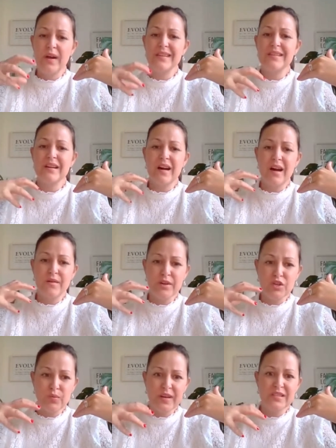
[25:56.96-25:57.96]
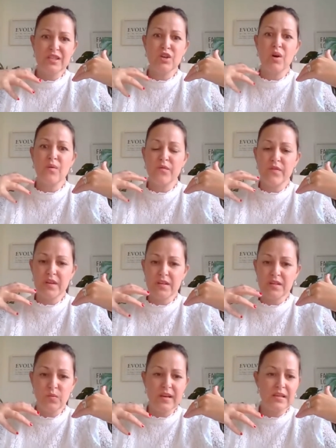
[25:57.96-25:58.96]
Where's the courage? Where's the
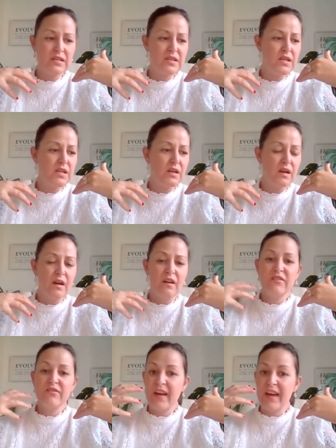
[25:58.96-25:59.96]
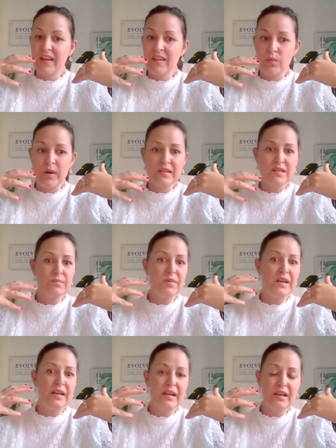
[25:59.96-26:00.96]
confidence? Where's the faith? Where's the
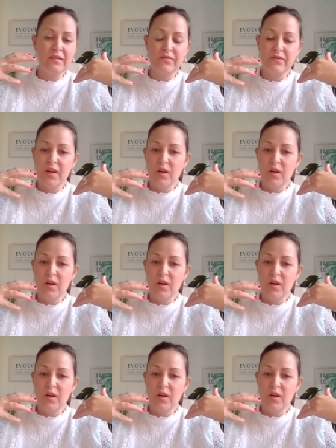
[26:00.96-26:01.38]
belief?